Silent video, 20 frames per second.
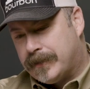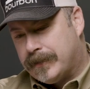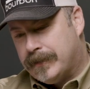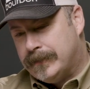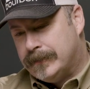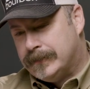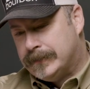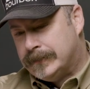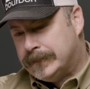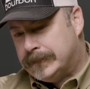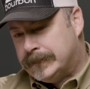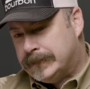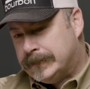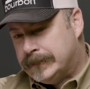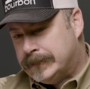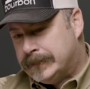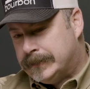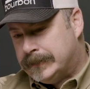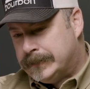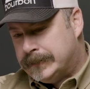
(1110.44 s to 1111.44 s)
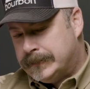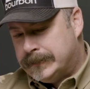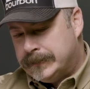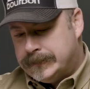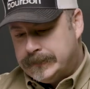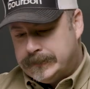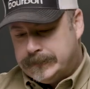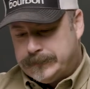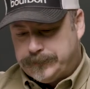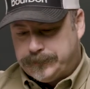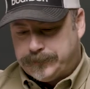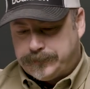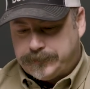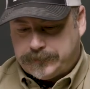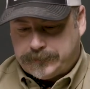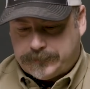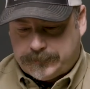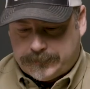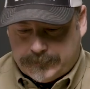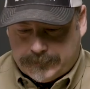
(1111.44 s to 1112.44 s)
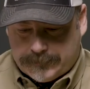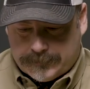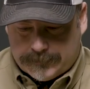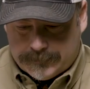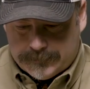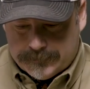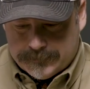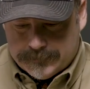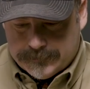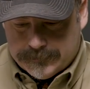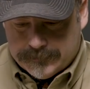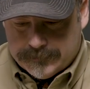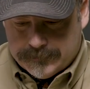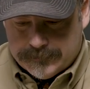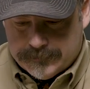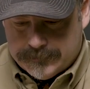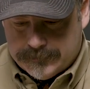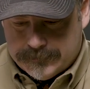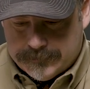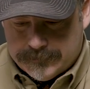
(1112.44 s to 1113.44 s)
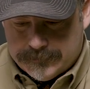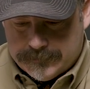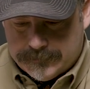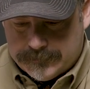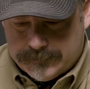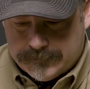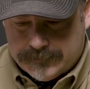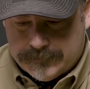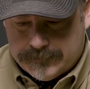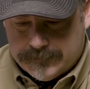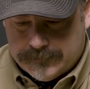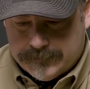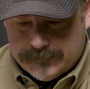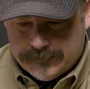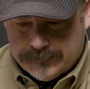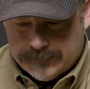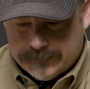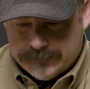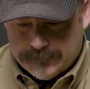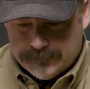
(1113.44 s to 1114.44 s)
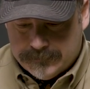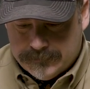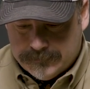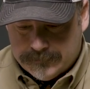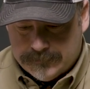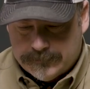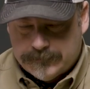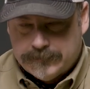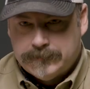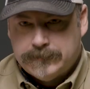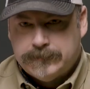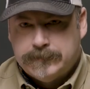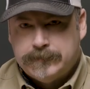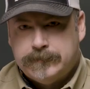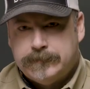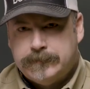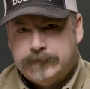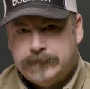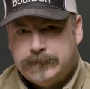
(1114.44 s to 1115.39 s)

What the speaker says: This person isn't speaking.